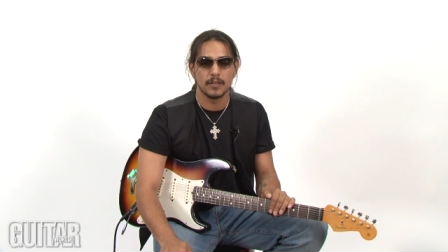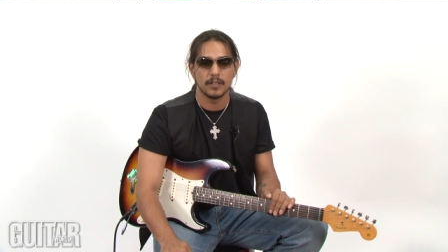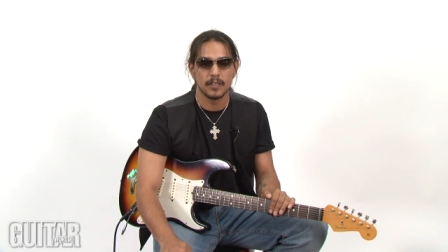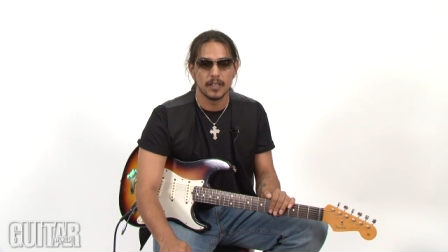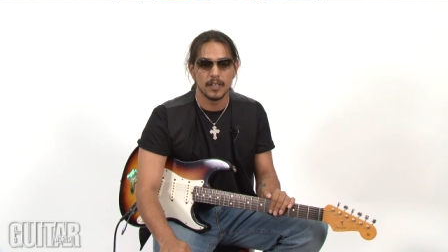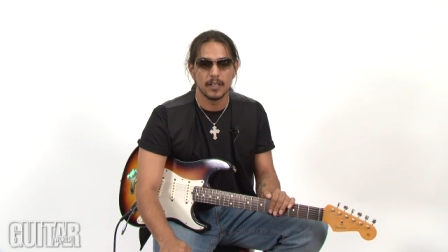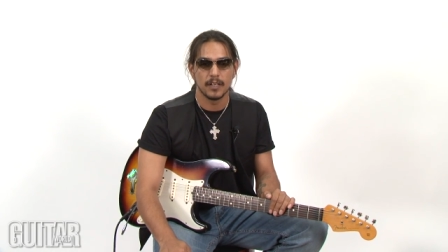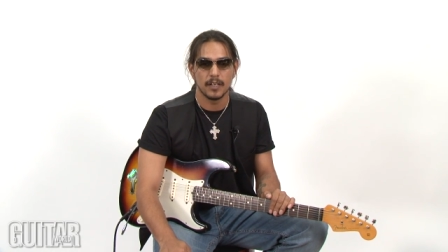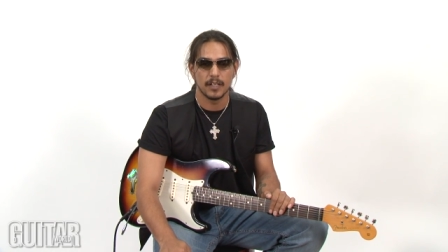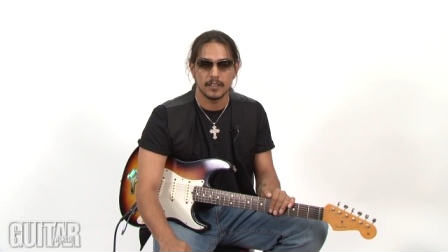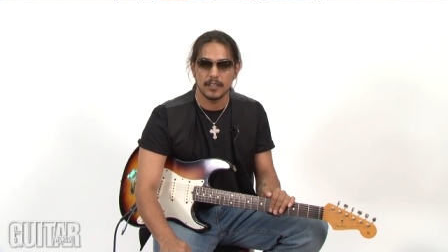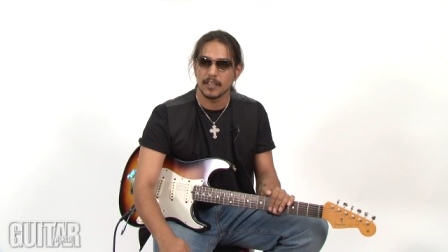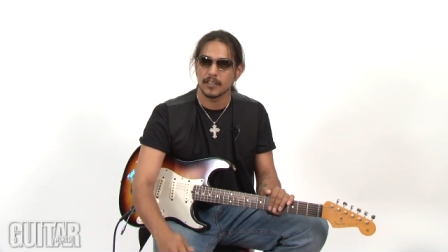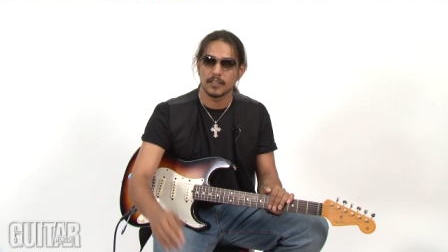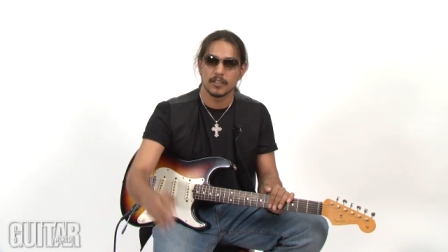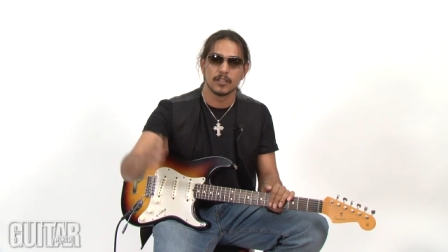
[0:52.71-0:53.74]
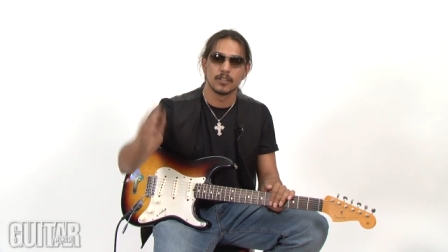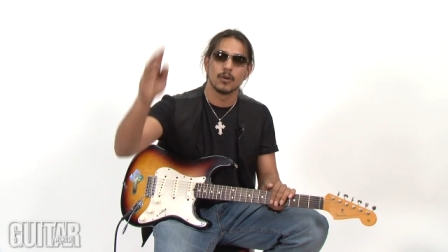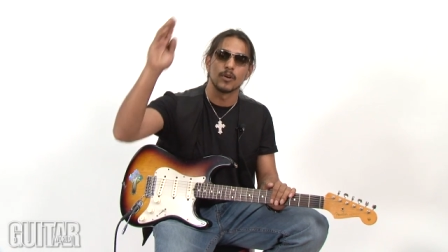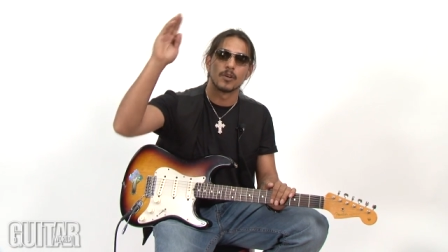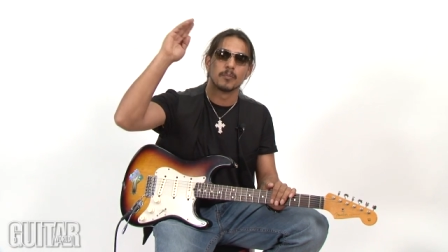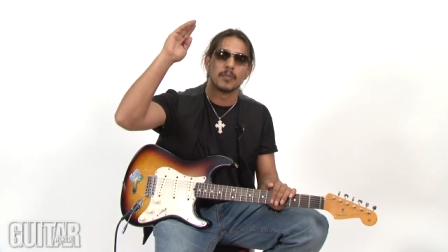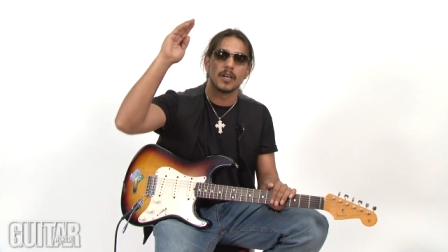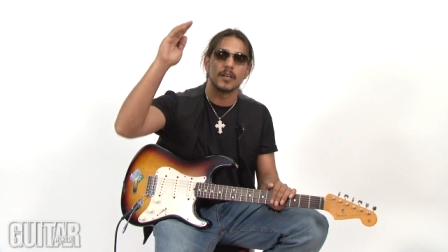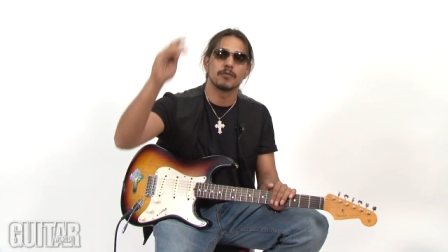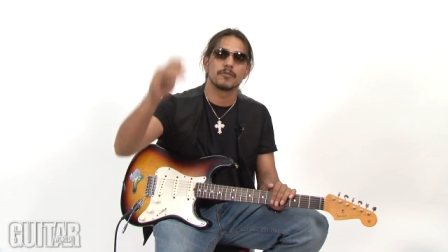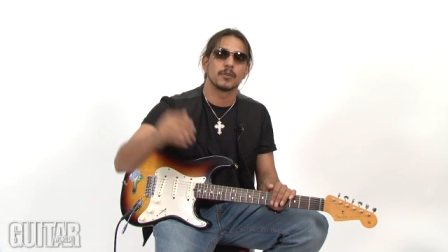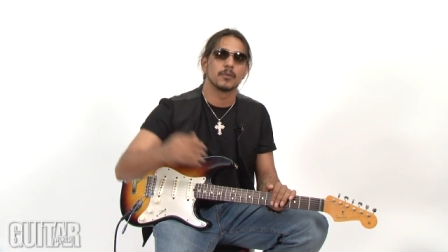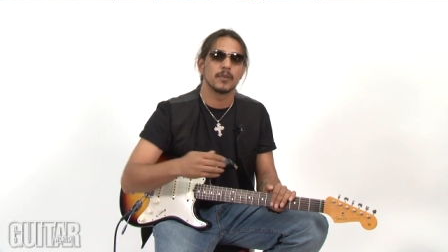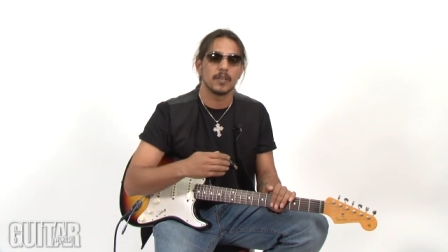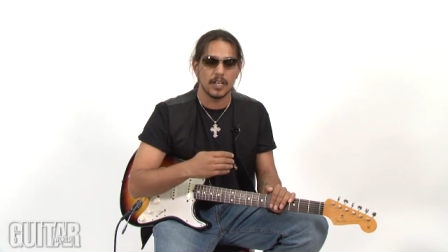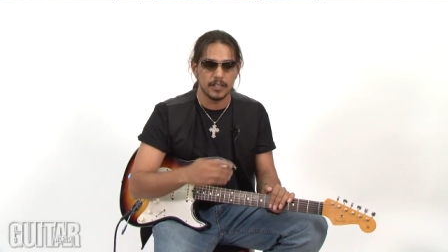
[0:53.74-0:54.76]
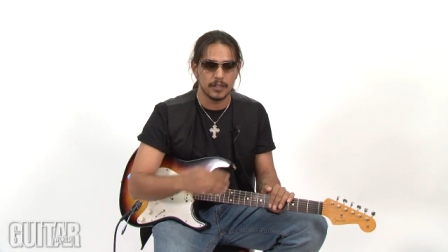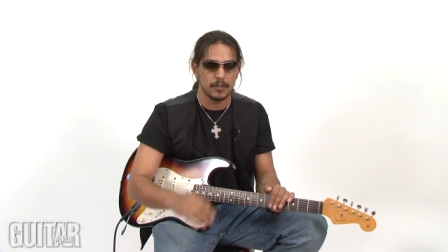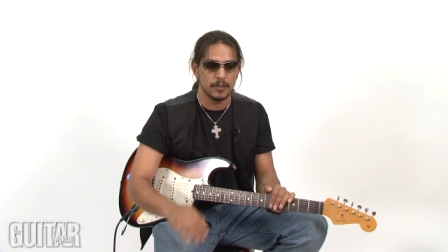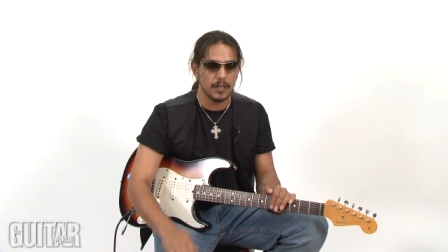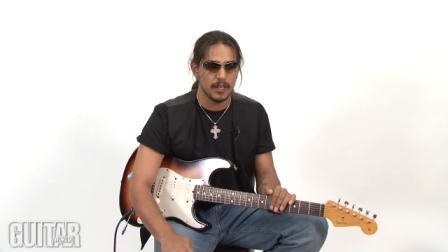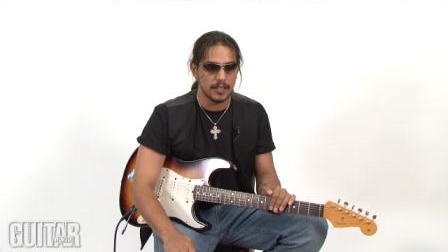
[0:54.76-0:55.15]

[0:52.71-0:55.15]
And uh, I thank the good Lord above for what I do.